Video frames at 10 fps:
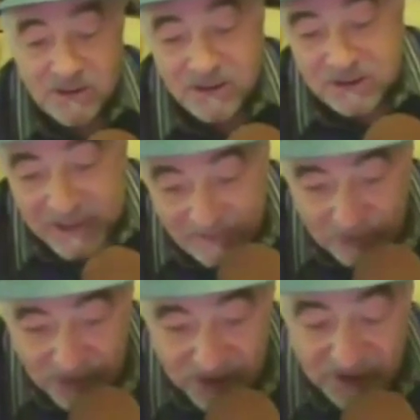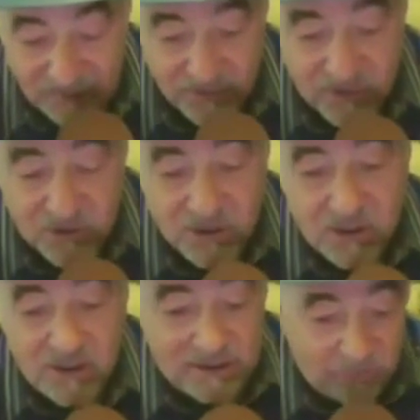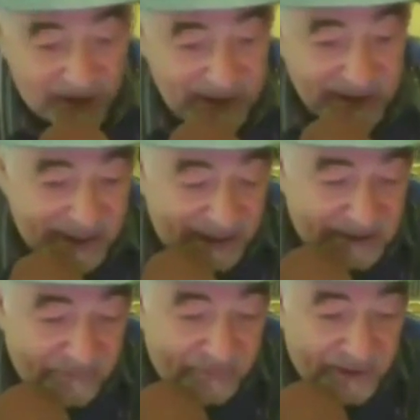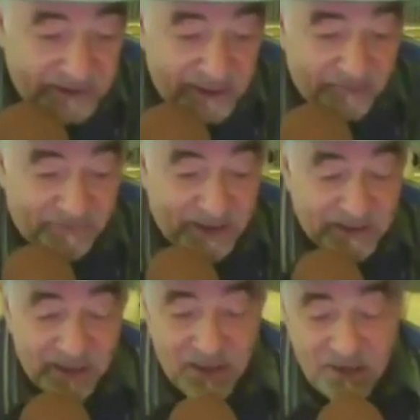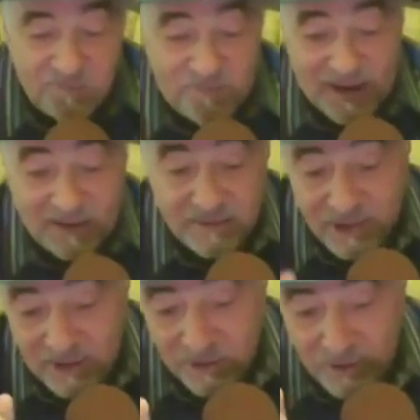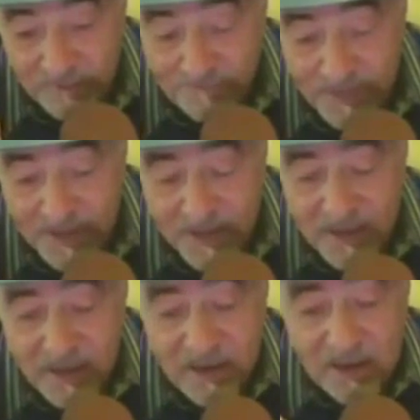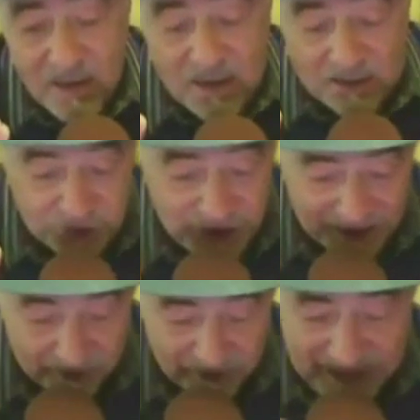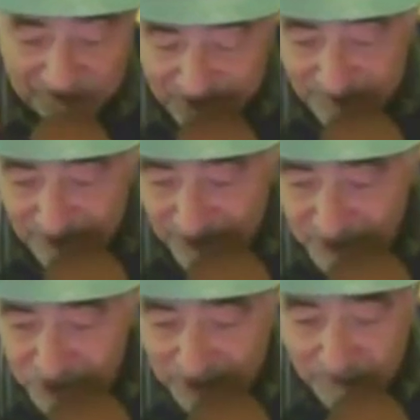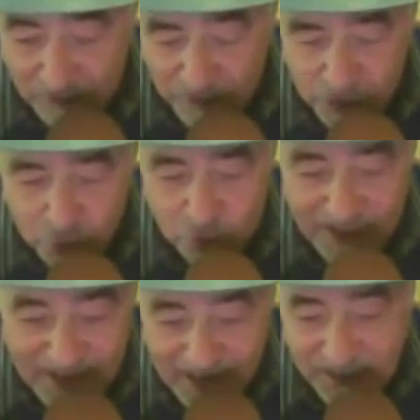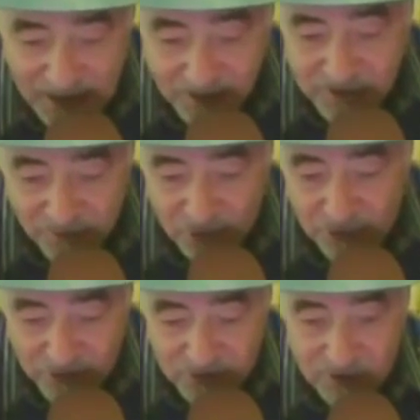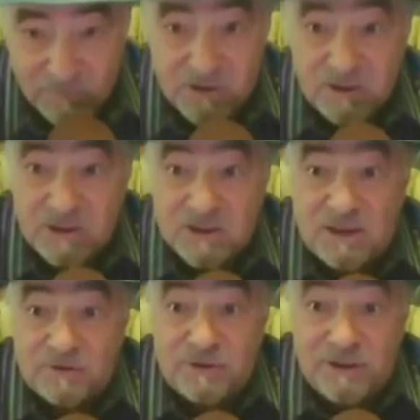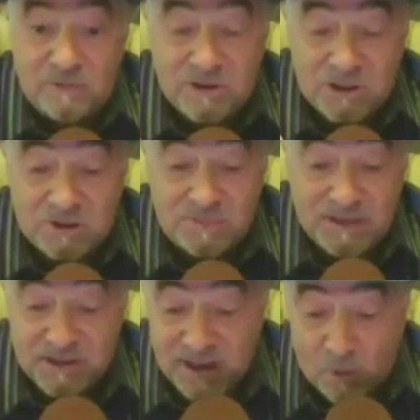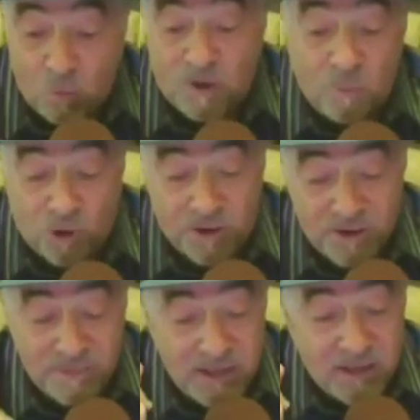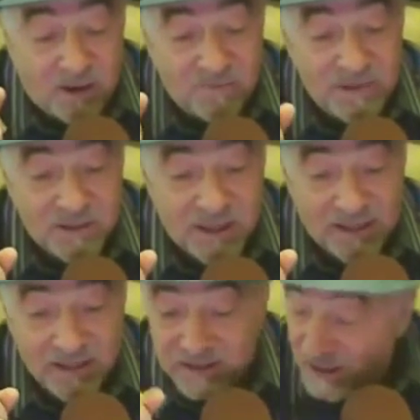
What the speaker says: save Chris Stevens. They were ready to testify to that effect. He fired them, including a general, African-American general with 28 years of loyal service to this country. He was dismissed. Not one word in the media over this, Alex.